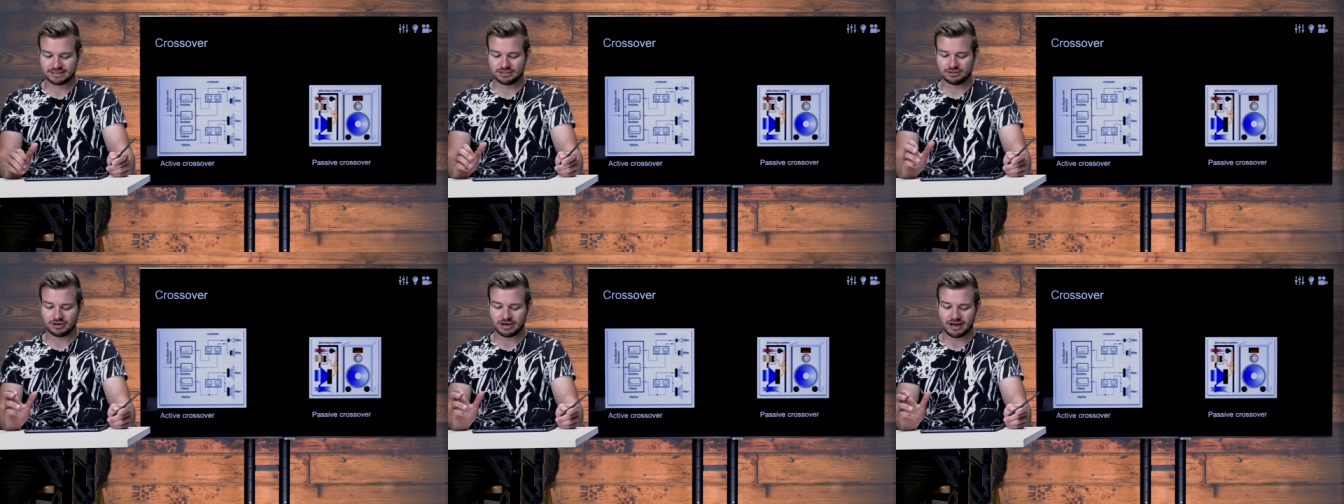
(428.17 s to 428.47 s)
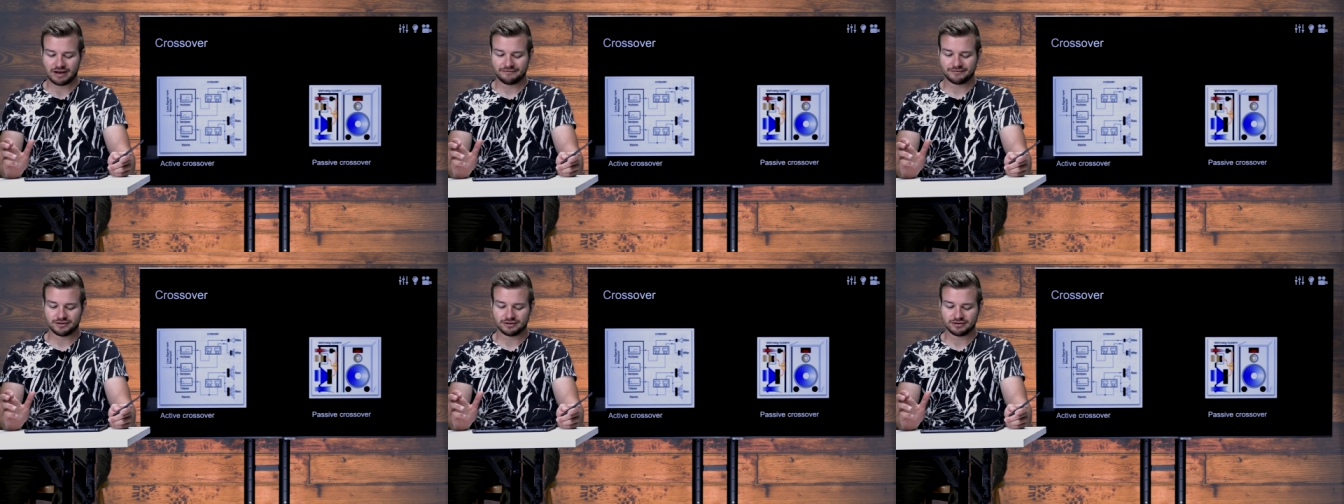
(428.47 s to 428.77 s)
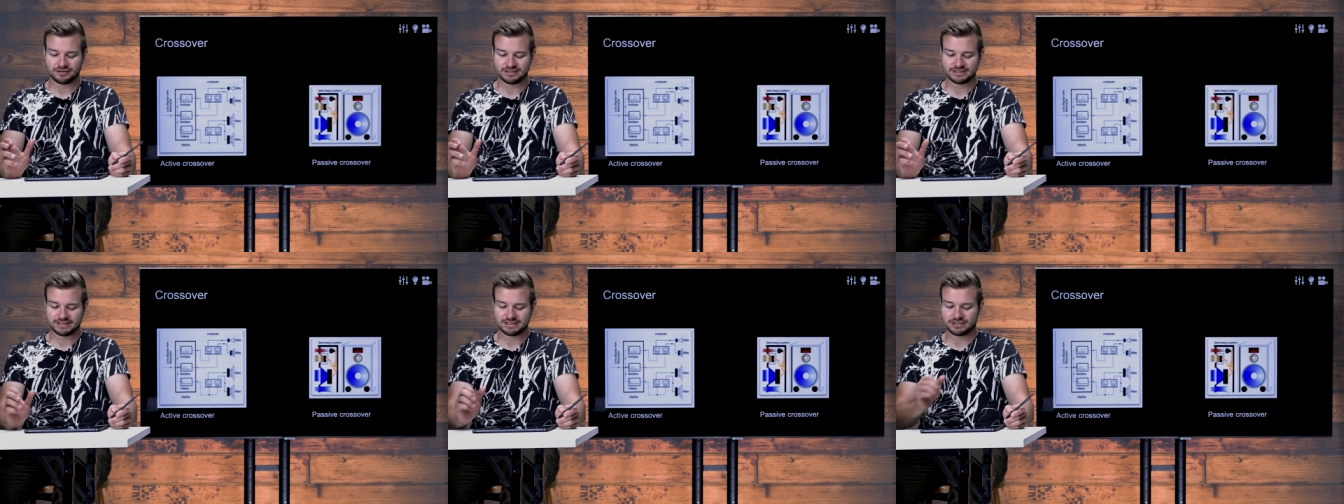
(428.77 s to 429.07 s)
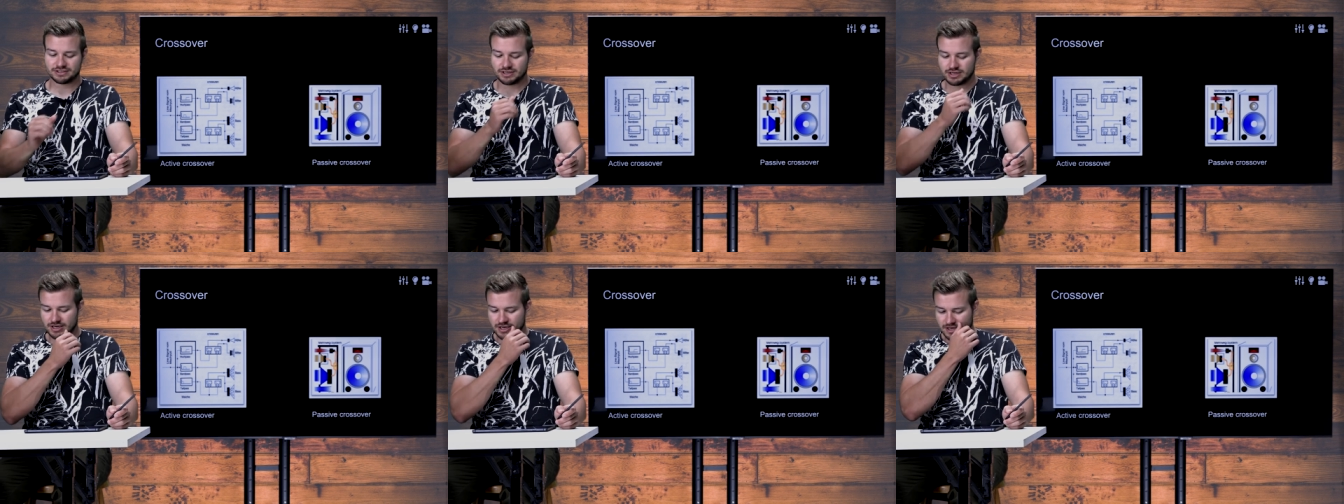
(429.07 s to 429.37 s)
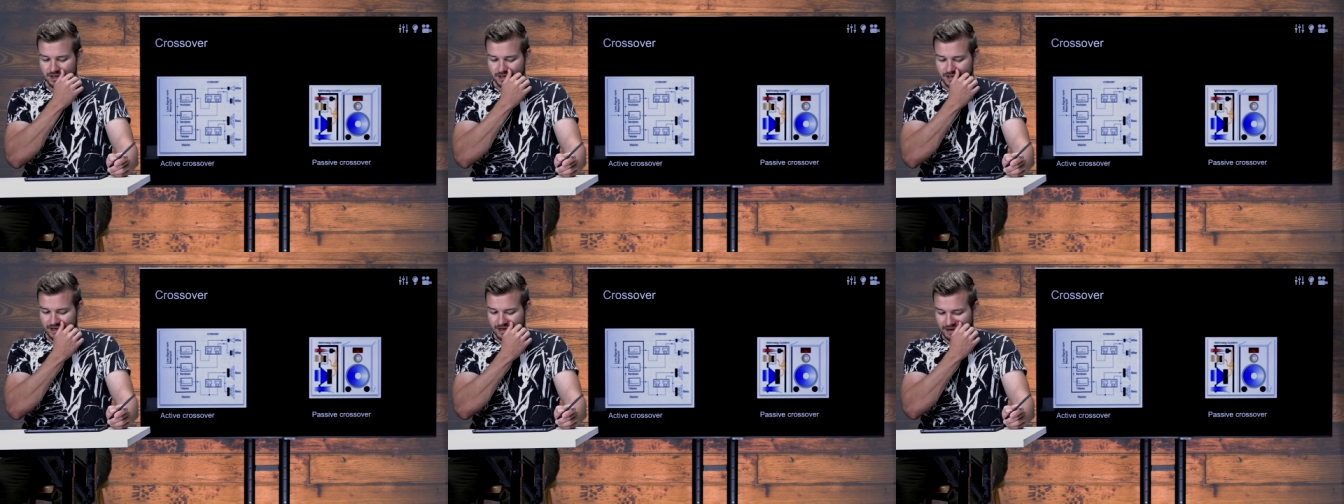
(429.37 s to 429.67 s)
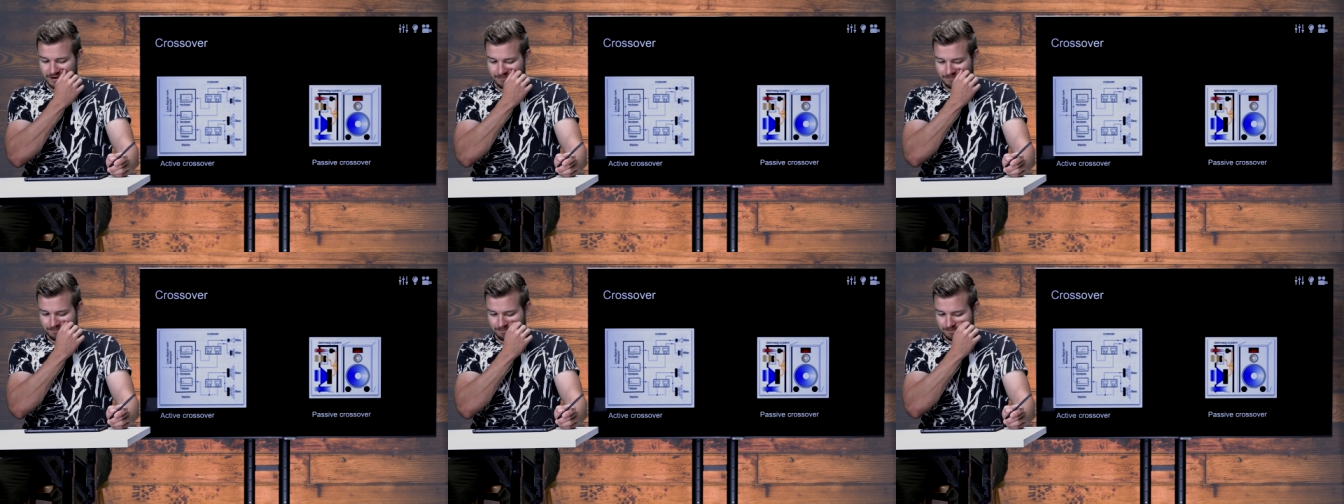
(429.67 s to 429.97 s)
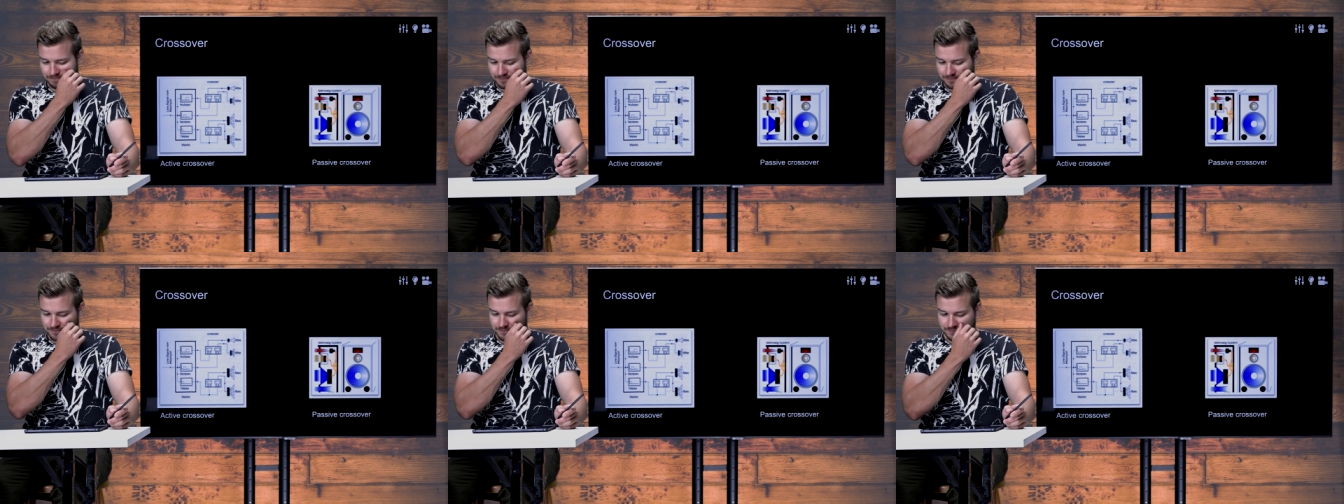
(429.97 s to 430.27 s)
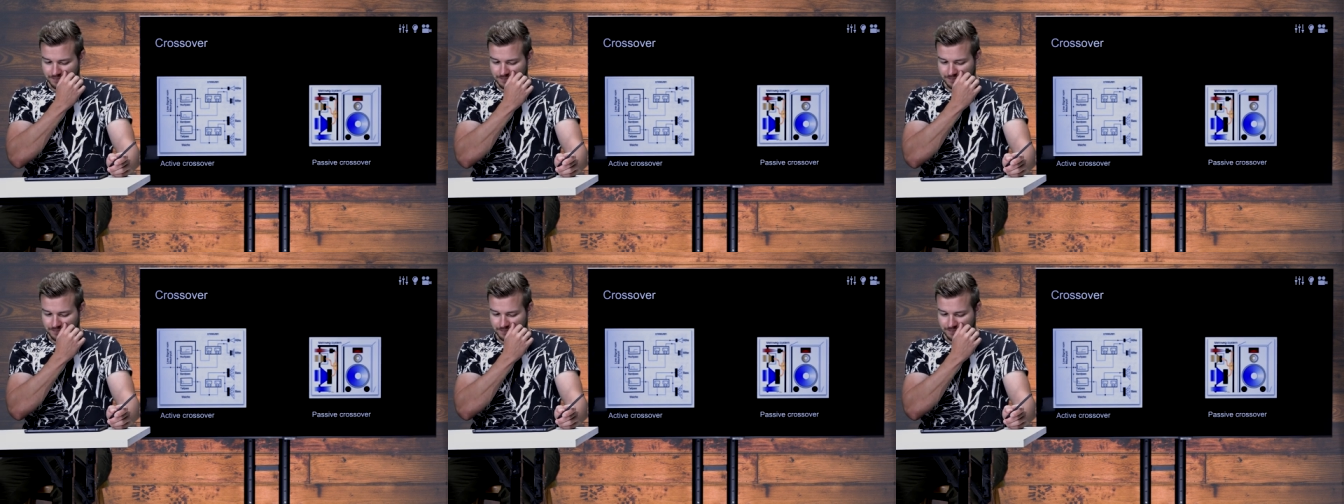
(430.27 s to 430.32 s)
you have to consider. Um,